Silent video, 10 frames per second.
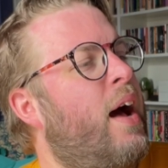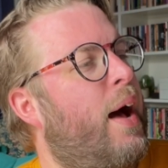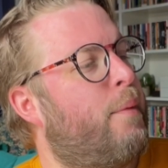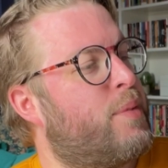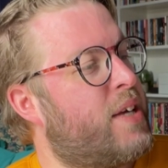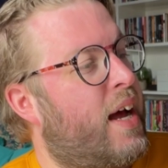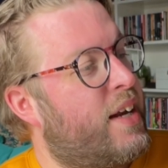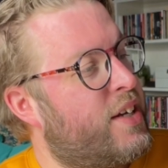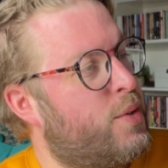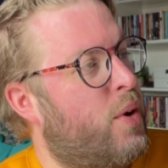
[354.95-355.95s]
So yeah,
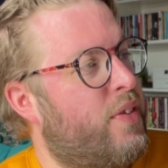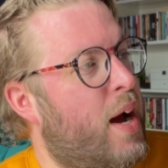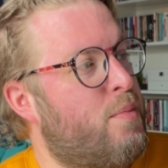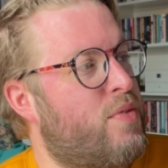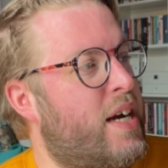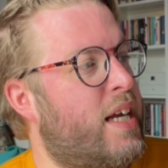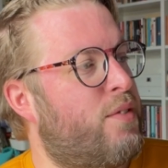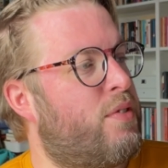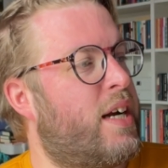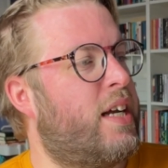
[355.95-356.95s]
another one that I'm really,
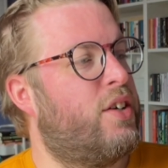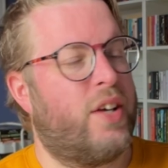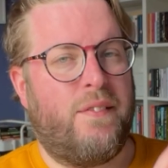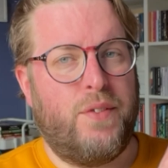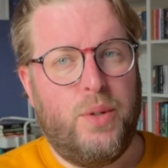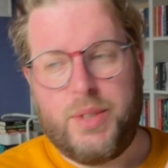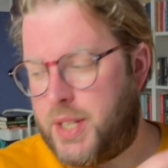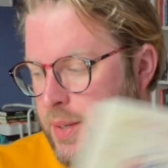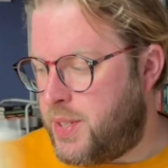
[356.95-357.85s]
really looking forward to.